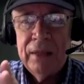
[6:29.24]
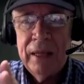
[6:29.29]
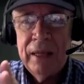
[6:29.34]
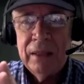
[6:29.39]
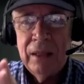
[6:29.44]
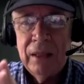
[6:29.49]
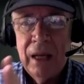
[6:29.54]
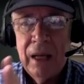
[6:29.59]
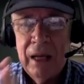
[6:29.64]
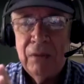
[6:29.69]

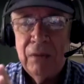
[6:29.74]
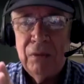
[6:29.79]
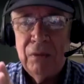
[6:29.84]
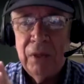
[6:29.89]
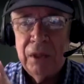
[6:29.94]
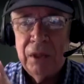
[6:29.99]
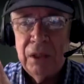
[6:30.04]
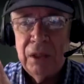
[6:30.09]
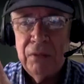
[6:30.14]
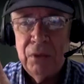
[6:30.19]

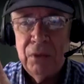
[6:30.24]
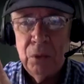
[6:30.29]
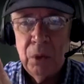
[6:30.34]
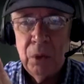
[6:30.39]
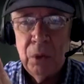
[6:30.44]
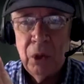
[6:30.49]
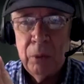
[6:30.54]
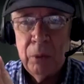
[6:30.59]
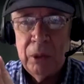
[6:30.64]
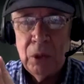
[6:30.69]
conflict, if you
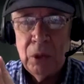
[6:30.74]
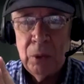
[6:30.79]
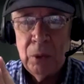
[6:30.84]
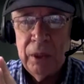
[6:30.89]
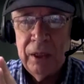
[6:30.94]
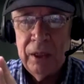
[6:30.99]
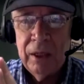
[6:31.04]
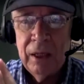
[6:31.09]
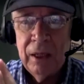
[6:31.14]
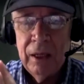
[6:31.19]
will,
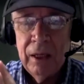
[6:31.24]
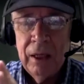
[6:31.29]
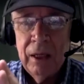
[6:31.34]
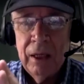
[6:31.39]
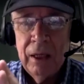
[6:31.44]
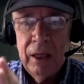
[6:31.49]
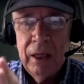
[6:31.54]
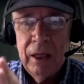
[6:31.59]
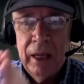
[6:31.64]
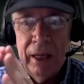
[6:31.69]
between
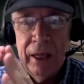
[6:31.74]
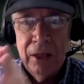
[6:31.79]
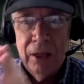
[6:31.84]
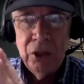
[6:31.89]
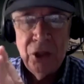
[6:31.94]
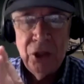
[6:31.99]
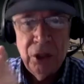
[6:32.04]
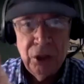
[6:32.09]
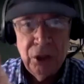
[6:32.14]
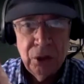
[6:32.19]
energy
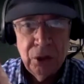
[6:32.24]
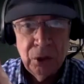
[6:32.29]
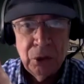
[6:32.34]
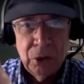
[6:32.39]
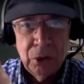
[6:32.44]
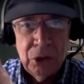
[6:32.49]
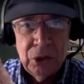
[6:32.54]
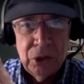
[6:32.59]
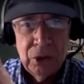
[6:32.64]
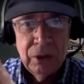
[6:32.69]
use,